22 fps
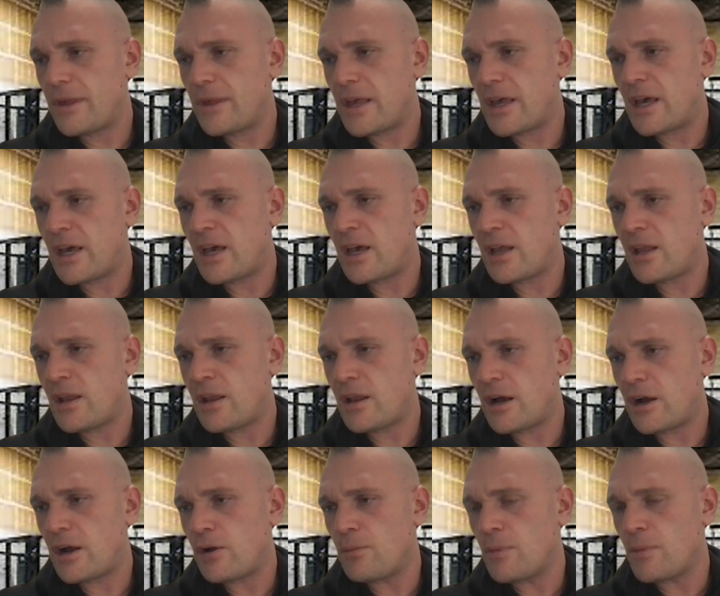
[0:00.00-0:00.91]
And
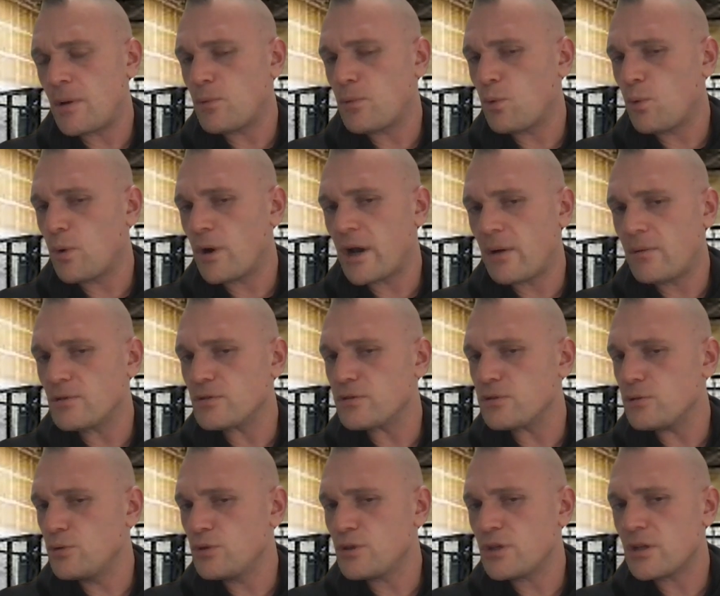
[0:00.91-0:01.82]
I remember when I
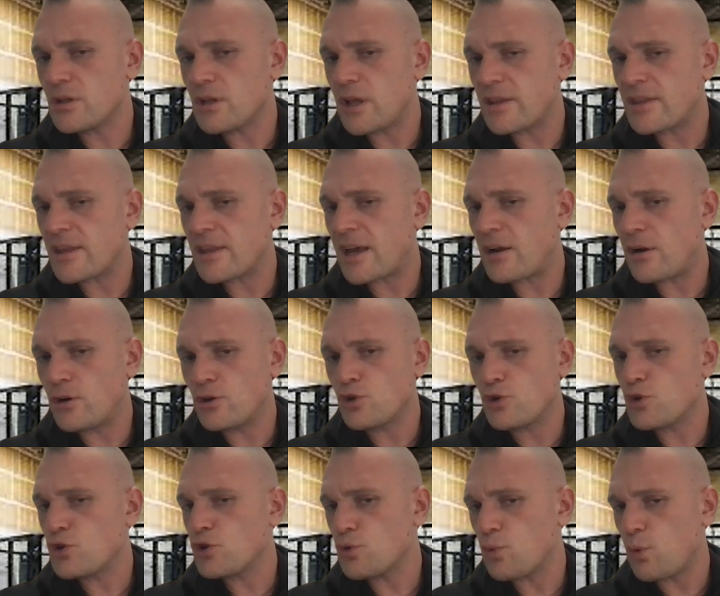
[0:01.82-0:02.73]
was losing like that
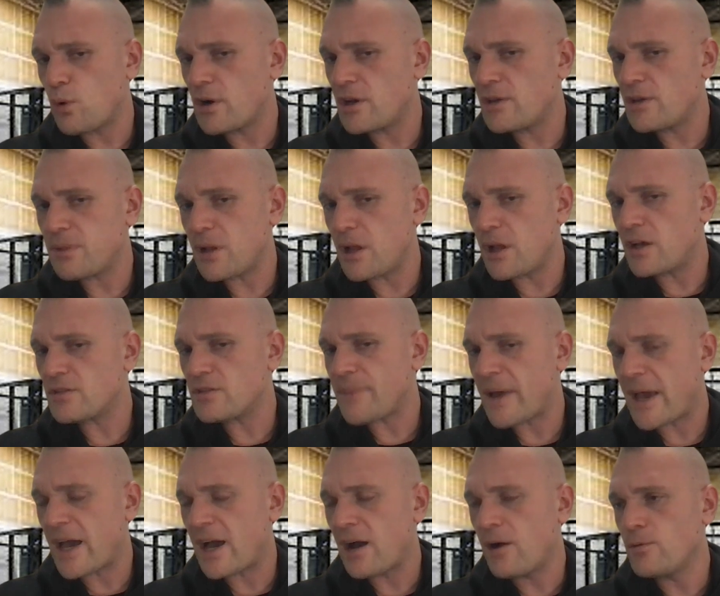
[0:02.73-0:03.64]
120 plus
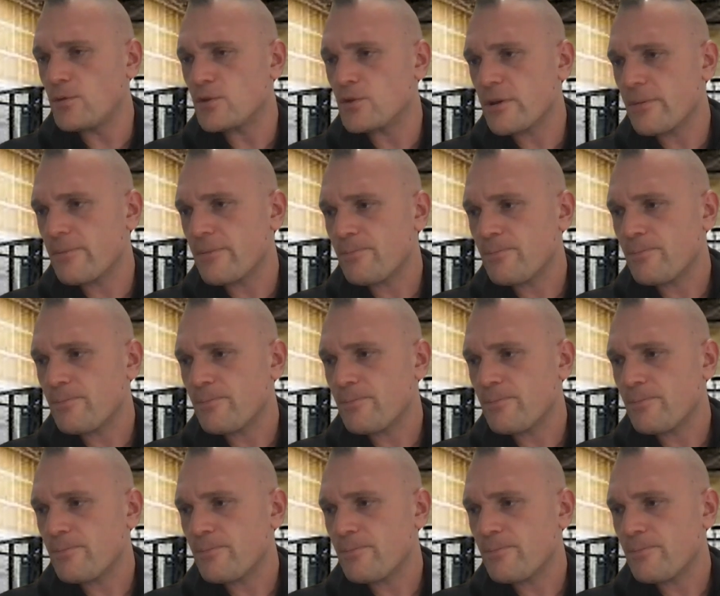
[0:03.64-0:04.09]
pounds,